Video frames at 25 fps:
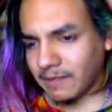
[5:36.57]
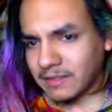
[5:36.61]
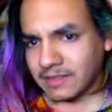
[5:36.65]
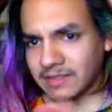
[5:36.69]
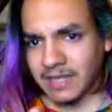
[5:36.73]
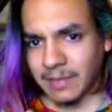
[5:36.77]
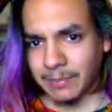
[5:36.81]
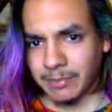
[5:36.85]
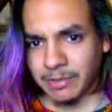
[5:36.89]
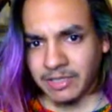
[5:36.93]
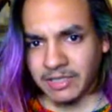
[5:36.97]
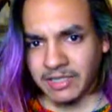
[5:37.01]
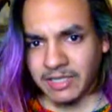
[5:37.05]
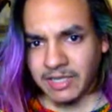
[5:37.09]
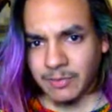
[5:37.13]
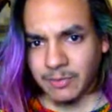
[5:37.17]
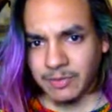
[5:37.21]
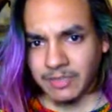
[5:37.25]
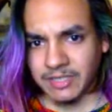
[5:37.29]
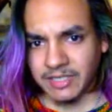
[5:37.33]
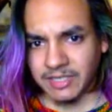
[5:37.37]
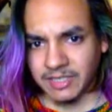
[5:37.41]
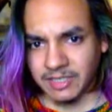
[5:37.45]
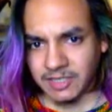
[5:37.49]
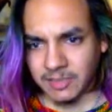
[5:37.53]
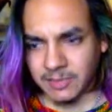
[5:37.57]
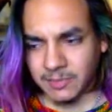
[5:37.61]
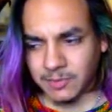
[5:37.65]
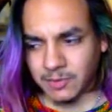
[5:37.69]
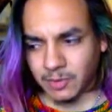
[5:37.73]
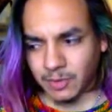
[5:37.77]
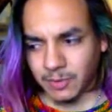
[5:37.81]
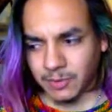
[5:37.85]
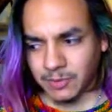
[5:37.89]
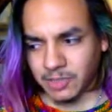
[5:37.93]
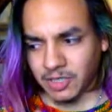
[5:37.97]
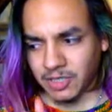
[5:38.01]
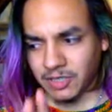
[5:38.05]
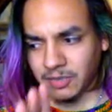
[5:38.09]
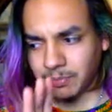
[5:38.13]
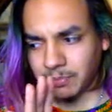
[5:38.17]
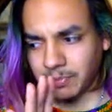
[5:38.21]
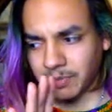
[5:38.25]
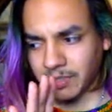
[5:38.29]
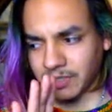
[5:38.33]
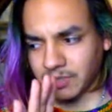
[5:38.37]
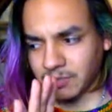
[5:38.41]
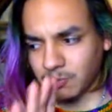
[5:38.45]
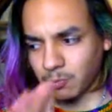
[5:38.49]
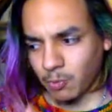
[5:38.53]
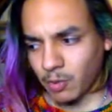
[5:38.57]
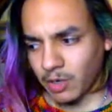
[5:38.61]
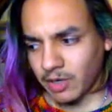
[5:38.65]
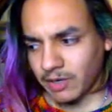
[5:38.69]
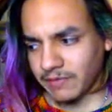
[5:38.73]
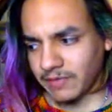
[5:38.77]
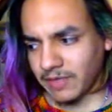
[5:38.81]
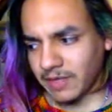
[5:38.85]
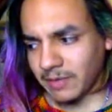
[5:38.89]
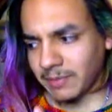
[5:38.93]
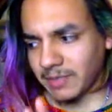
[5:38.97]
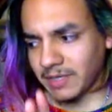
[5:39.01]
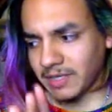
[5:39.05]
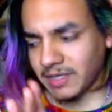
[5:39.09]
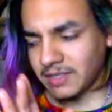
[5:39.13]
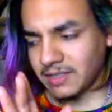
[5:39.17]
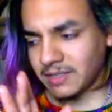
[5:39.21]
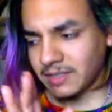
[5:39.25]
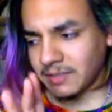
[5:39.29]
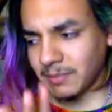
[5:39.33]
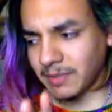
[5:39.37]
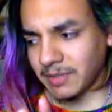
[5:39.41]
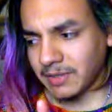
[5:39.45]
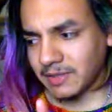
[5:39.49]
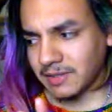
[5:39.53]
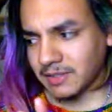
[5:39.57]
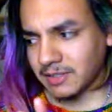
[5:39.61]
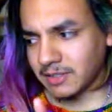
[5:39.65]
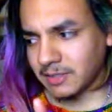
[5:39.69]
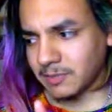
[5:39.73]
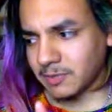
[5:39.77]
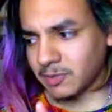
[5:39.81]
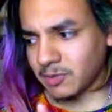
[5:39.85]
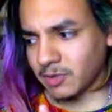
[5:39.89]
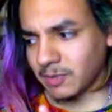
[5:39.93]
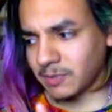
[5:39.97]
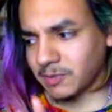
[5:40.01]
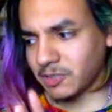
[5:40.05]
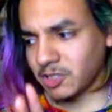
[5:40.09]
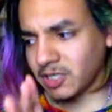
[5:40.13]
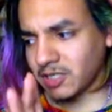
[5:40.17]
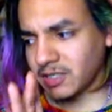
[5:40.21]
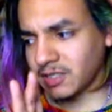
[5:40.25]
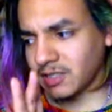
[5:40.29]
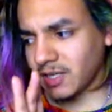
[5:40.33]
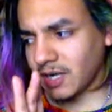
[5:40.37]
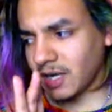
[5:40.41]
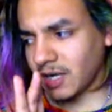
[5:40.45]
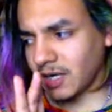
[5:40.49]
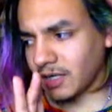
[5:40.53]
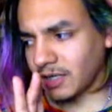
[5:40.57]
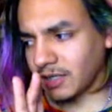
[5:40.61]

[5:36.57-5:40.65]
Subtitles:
separately. It wasn't a subscription, but one of them is a monthly subscription.